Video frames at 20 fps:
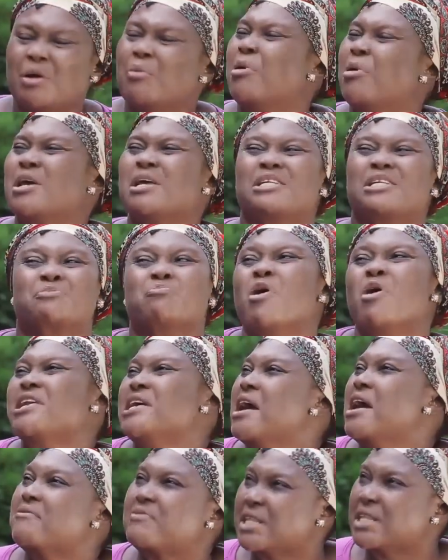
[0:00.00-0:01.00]
is money
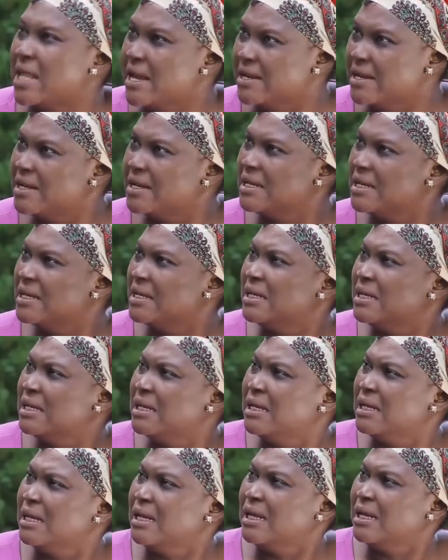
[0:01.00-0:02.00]
everything?
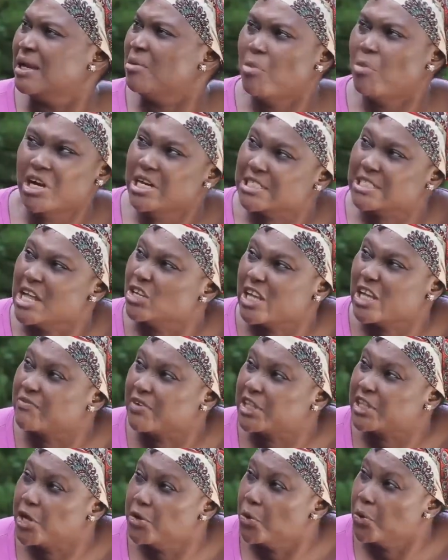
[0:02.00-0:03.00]
Money is not
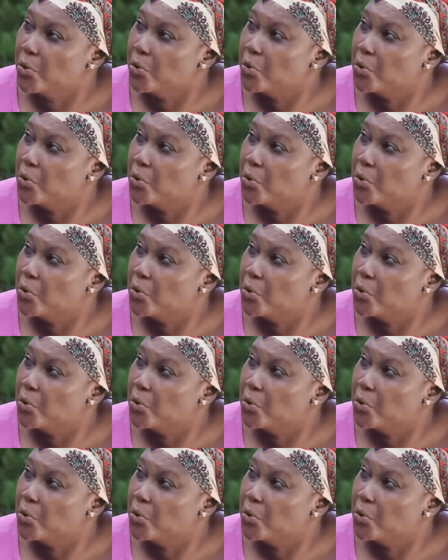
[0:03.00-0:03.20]
everything, no.